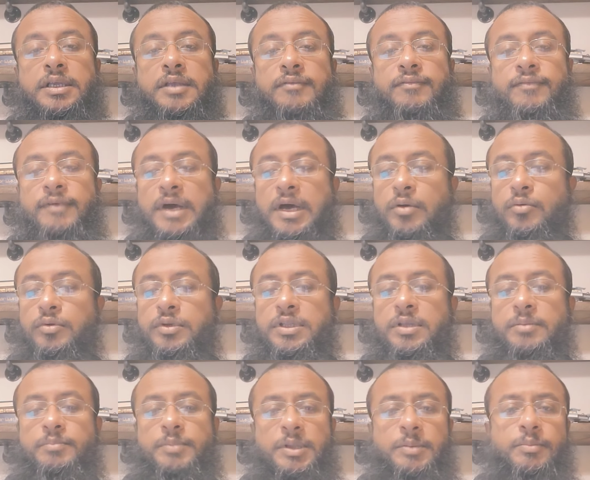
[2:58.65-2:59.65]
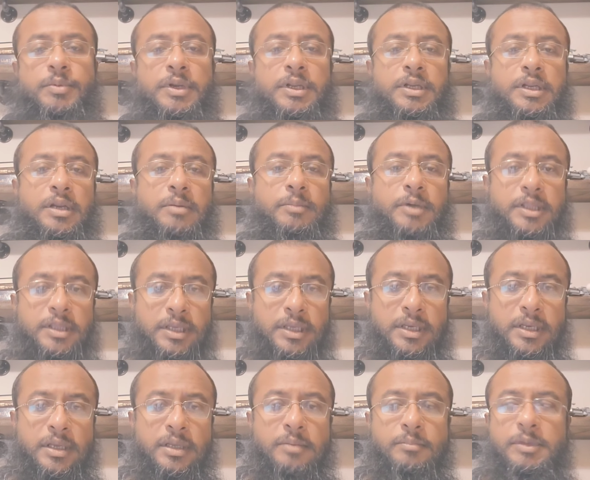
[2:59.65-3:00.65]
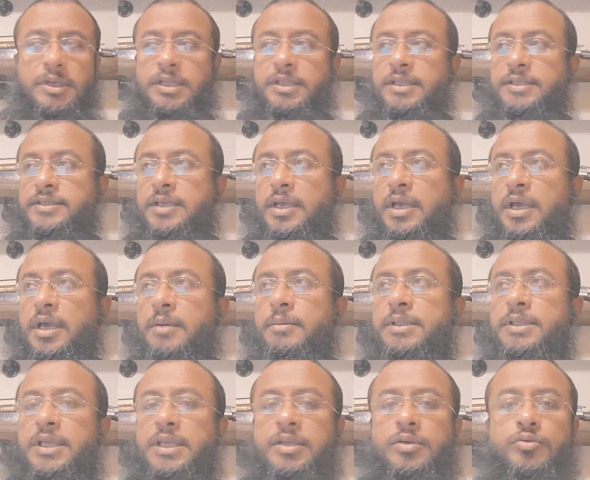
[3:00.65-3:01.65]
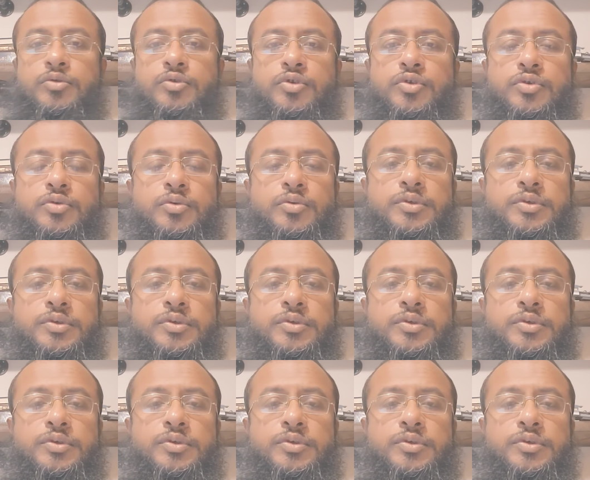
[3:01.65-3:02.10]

he found the people in Al-Madinah, meaning the Sahaba, they used to